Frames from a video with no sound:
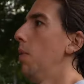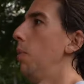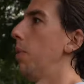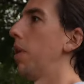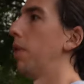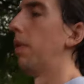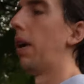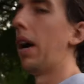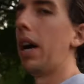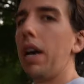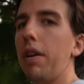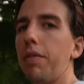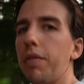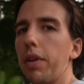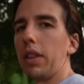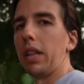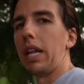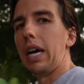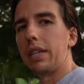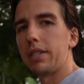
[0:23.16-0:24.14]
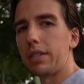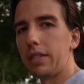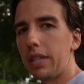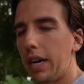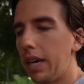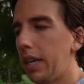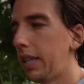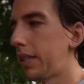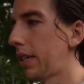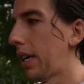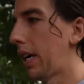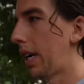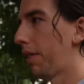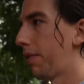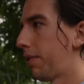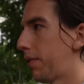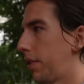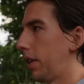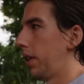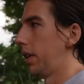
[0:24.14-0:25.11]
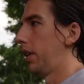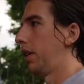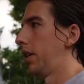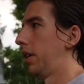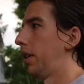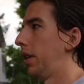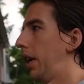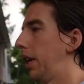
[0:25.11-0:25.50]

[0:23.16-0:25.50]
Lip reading: We arrived last night after